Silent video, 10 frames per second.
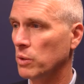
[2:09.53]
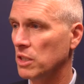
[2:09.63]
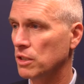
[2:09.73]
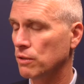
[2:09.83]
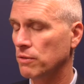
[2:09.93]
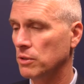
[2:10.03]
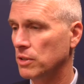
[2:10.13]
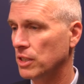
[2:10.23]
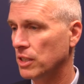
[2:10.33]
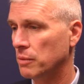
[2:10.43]
When we
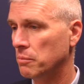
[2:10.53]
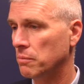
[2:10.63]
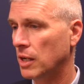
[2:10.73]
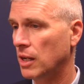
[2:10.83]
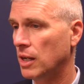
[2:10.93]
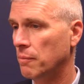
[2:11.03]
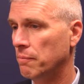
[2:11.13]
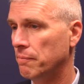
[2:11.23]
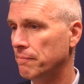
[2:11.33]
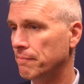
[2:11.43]
interviewed him,
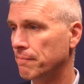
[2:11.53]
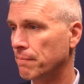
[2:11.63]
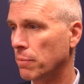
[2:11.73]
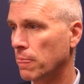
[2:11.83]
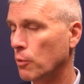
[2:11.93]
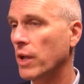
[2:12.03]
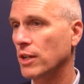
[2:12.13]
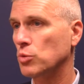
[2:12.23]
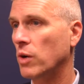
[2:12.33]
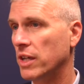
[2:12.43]

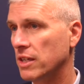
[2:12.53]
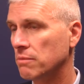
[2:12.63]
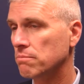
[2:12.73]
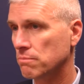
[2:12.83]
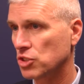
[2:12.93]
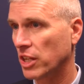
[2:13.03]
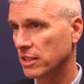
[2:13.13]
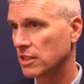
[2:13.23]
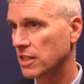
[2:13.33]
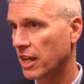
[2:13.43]
we asked why he
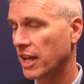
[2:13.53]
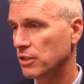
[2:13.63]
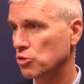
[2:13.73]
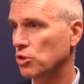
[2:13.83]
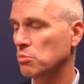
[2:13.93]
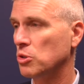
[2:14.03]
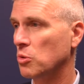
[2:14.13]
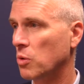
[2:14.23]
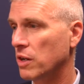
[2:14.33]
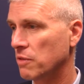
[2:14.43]
selected that age group
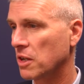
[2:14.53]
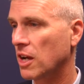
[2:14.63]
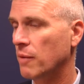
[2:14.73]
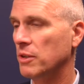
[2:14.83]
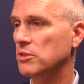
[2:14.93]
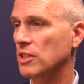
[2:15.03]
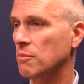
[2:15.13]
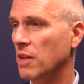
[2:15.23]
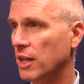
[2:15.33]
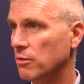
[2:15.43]
too, and one of the comments
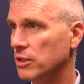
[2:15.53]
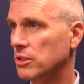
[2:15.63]
he made